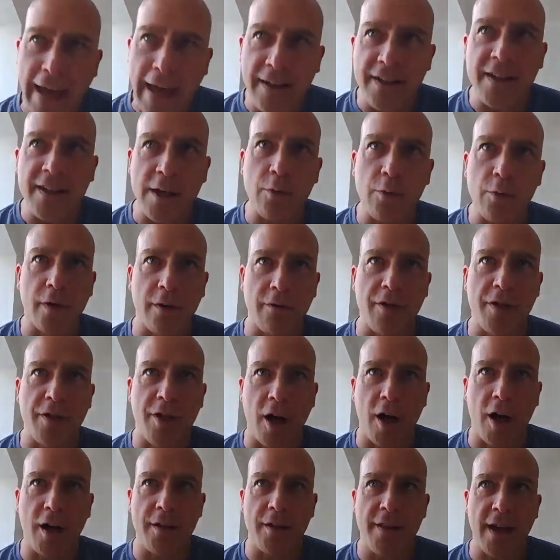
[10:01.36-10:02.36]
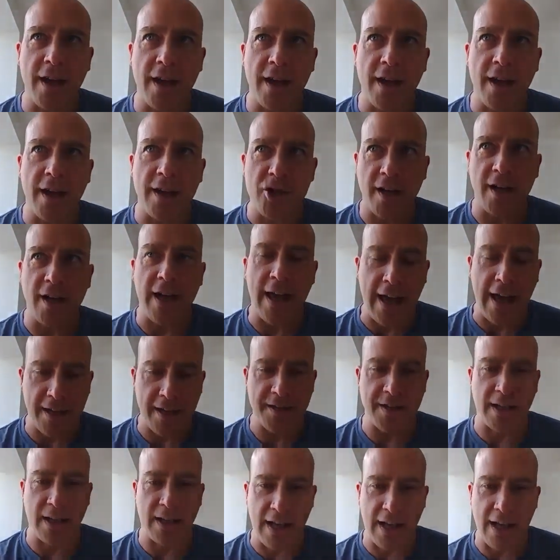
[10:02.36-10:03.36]
he would have thought that China
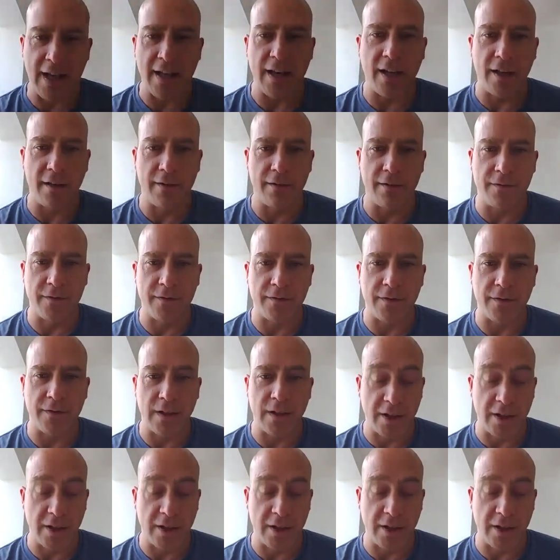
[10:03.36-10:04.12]
has a lot of